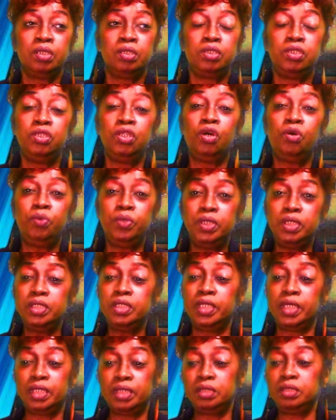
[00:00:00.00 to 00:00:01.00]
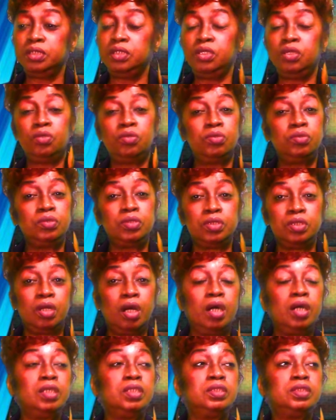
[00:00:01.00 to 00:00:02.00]
Knowing that, you know,
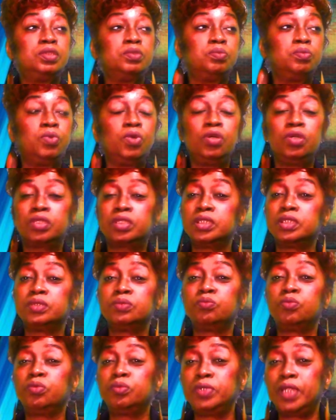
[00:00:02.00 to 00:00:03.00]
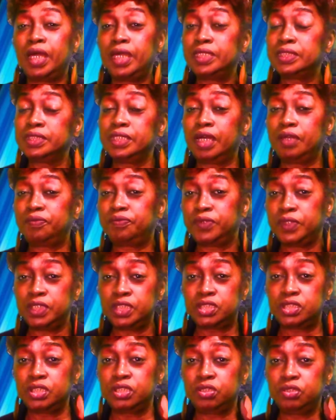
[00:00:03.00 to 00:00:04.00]
God's work is not
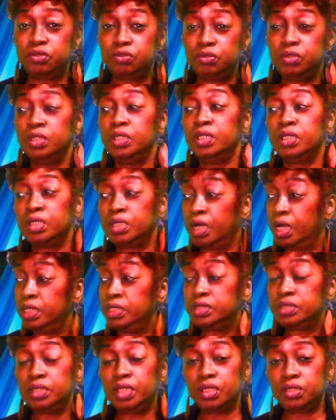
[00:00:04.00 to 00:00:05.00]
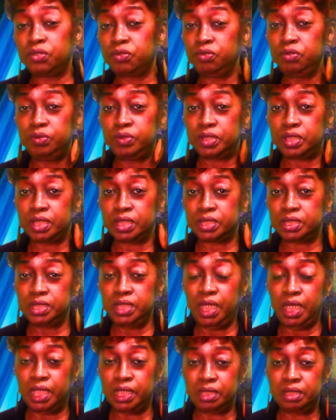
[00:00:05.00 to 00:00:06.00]
finished in you. God is not through with us
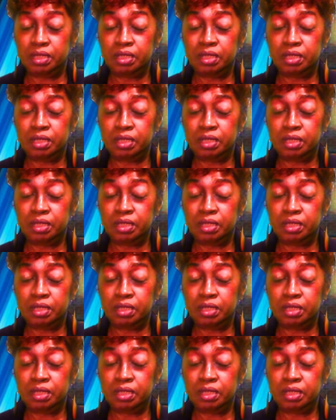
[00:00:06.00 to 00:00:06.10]
yet.